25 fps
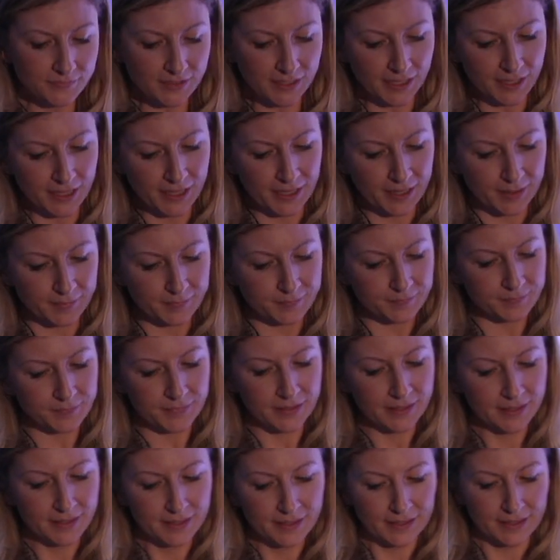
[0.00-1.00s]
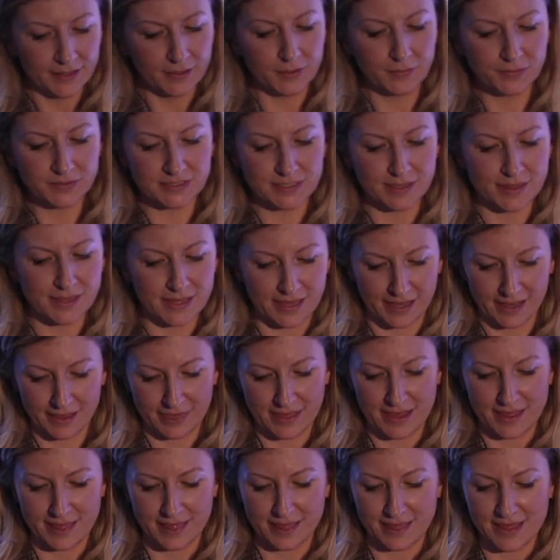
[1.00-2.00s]
I also think
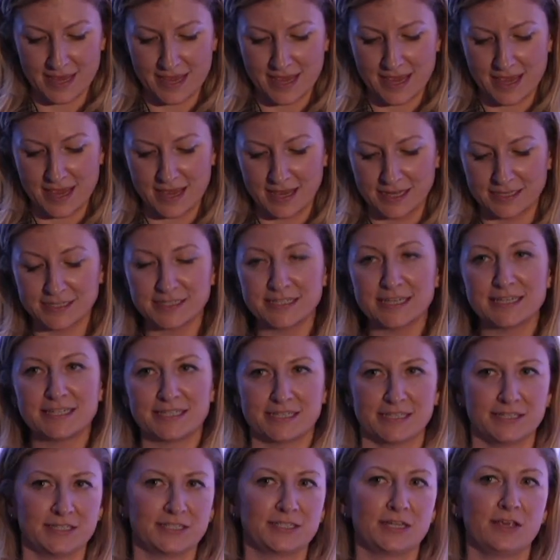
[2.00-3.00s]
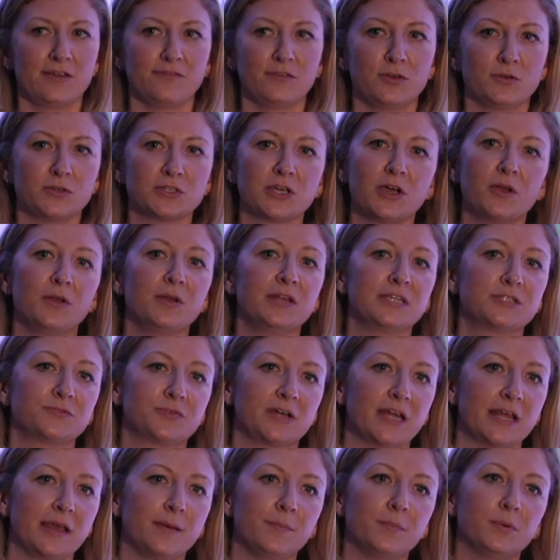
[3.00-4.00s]
that the consistency of your tone is
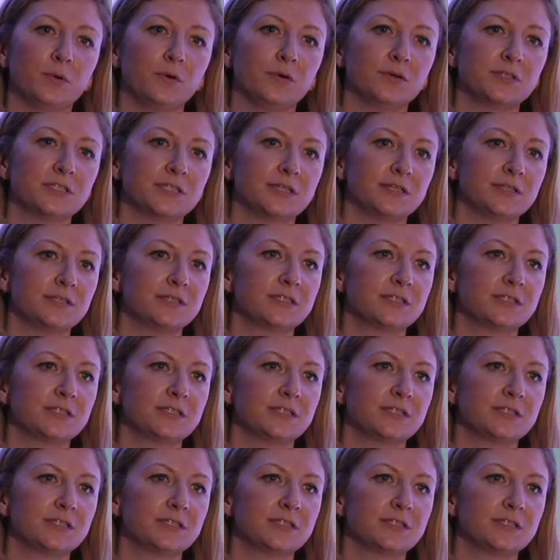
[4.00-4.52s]
really important.